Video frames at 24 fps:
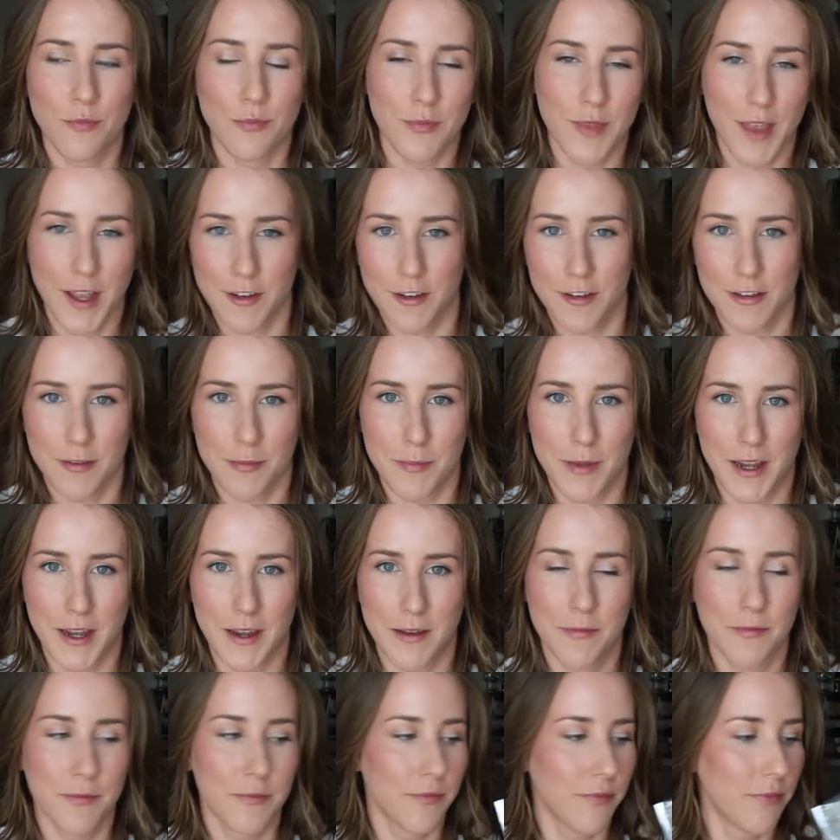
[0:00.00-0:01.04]
That's just me.
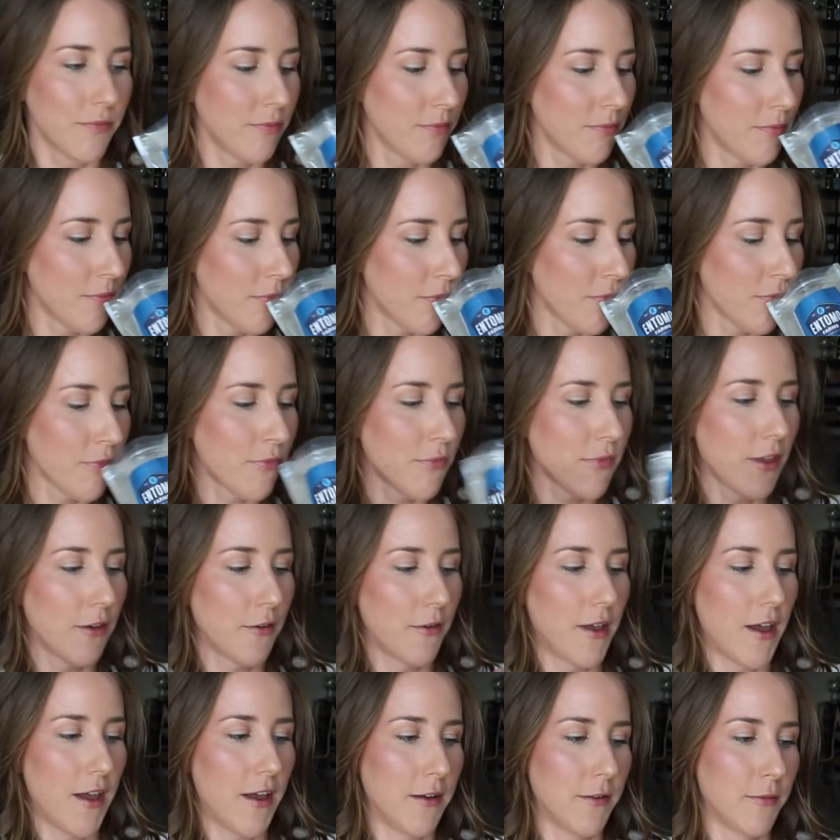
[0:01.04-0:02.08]

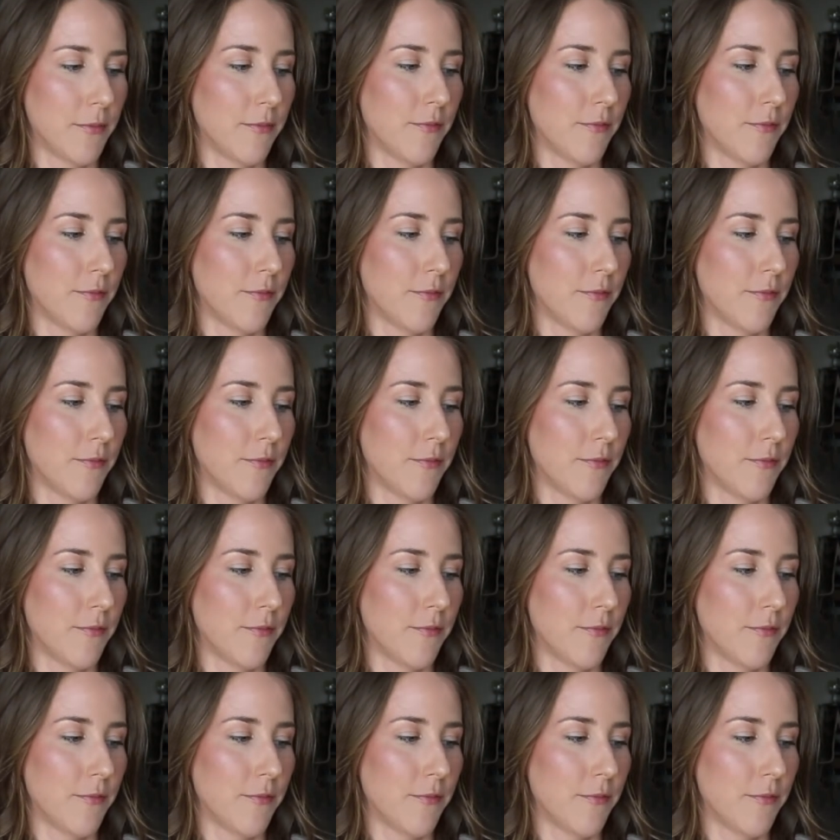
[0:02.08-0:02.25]
Okay.